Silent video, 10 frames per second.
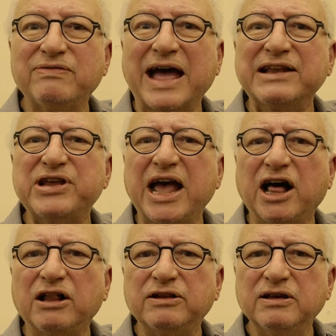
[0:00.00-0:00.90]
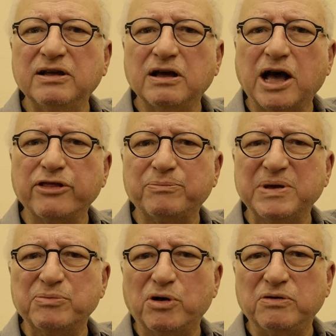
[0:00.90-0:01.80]
That's hell, other
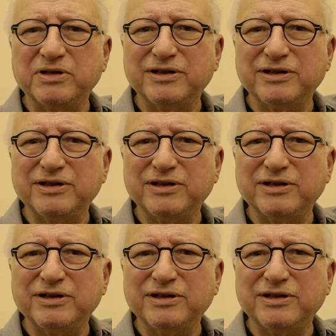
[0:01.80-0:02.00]
people.